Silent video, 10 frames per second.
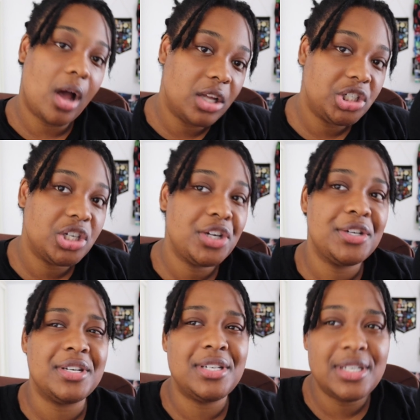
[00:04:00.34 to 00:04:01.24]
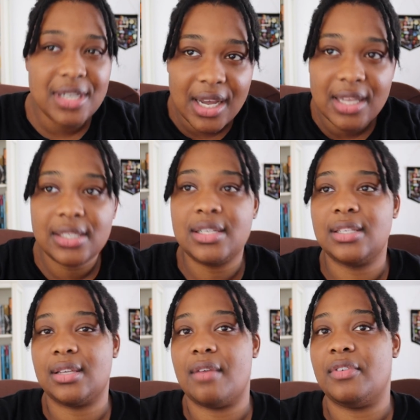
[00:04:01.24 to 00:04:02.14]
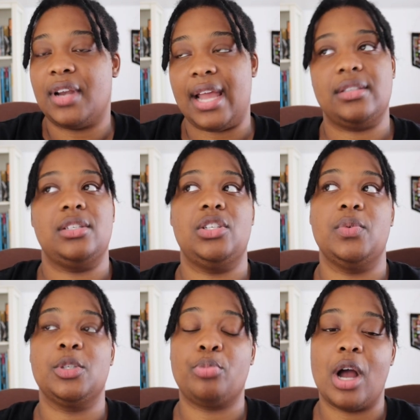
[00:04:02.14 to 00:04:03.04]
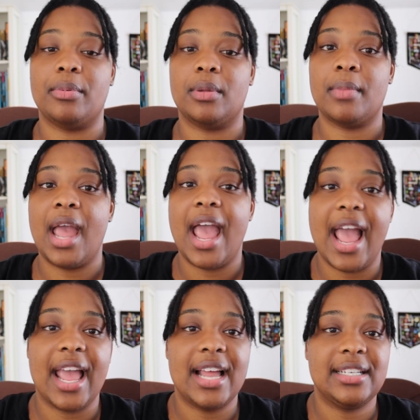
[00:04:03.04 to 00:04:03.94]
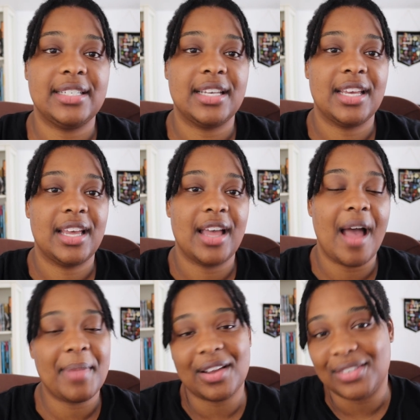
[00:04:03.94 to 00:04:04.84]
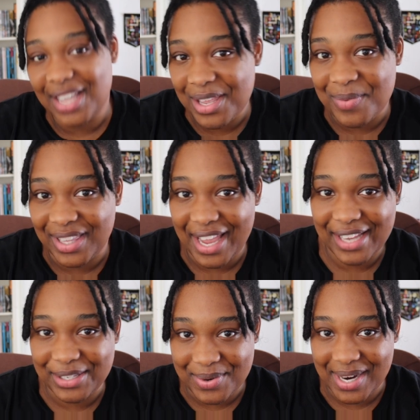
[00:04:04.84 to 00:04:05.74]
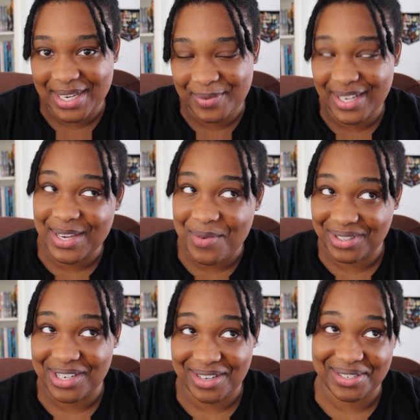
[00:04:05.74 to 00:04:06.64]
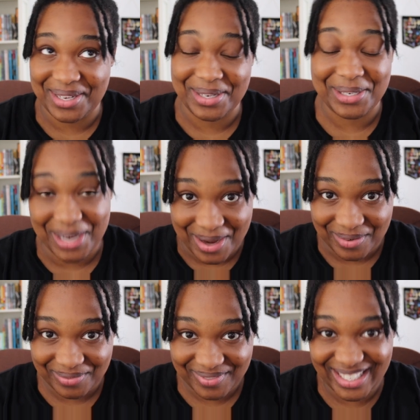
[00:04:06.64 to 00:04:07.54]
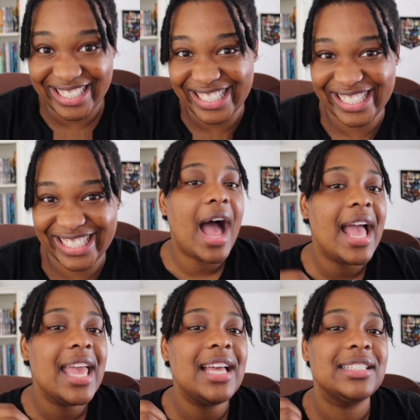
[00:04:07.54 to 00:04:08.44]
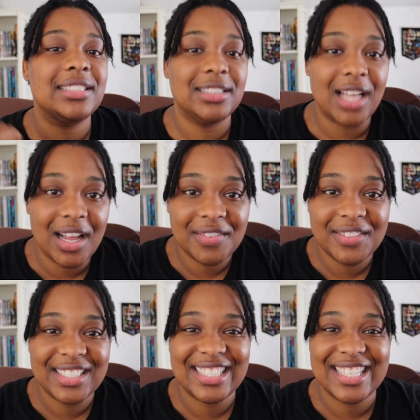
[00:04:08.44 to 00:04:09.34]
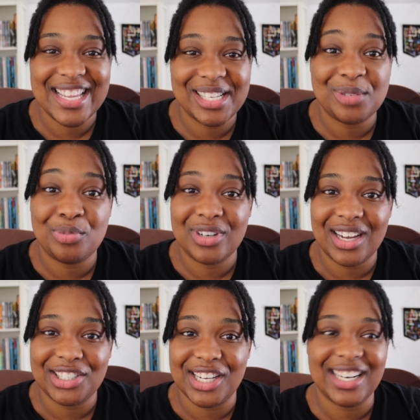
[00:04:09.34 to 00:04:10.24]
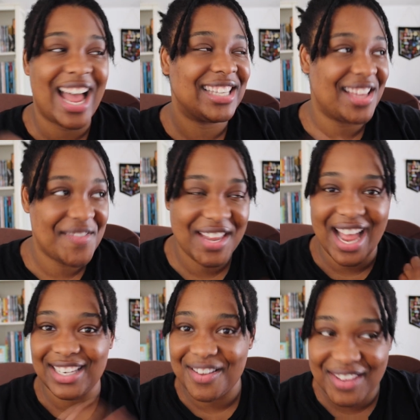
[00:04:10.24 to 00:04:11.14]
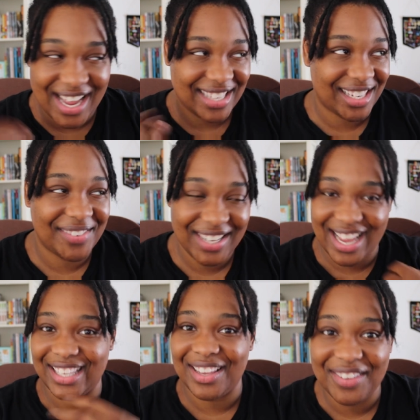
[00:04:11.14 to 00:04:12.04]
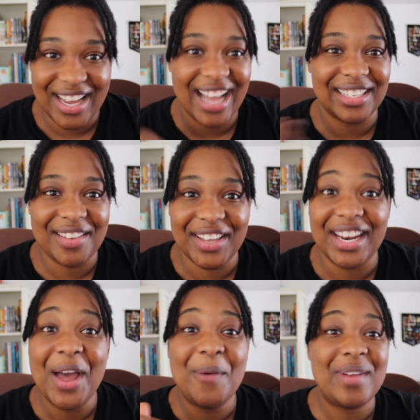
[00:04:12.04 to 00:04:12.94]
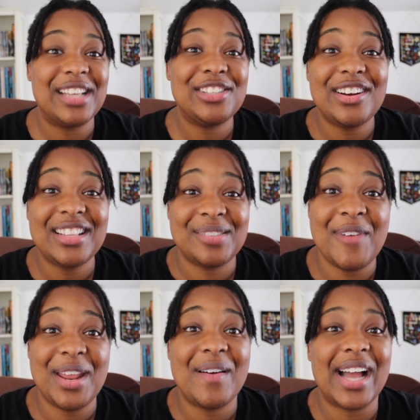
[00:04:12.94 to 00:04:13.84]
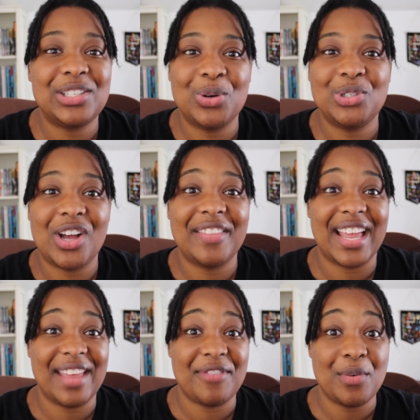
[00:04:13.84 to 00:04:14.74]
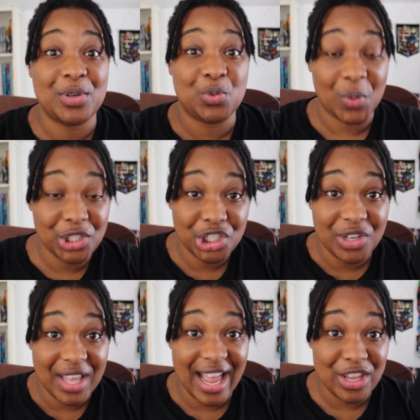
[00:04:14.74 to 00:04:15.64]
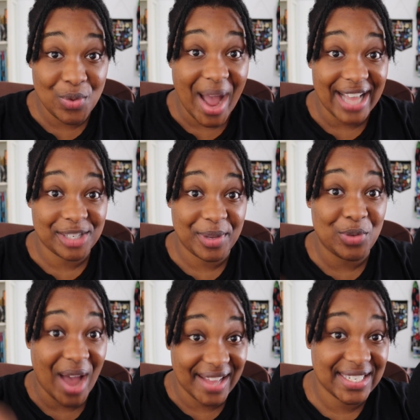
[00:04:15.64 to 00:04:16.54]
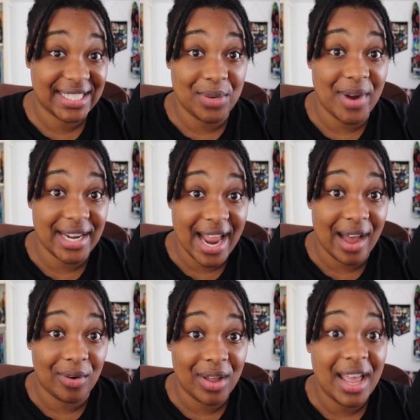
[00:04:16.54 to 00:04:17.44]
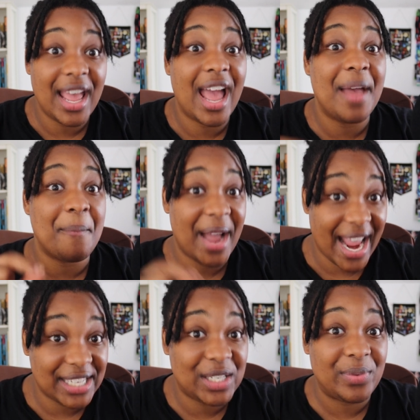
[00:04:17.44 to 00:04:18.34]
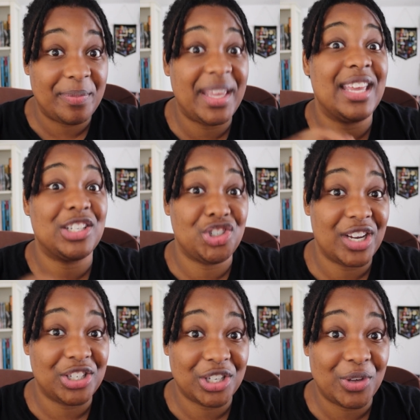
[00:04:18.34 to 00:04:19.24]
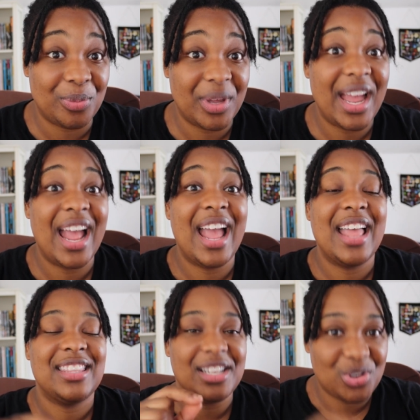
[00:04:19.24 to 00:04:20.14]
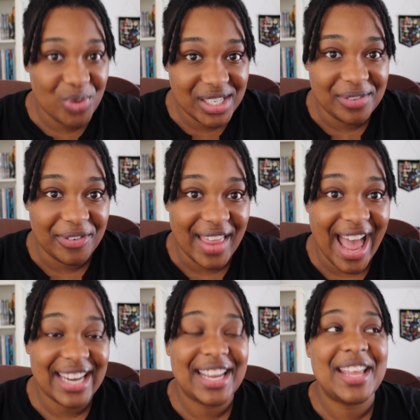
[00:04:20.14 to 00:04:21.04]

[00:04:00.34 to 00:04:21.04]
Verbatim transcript: Usher does discover an answer to his problem. And I'm not gonna tell you what the answer is because I want y'all to see the show. I loved this production. I love it, I love it, I love it, I love it, I love it. When I started this video, I told y'all that if there was one show that you asked me you had to see right now, my answer would be A Strange Loop. There's a reason for that.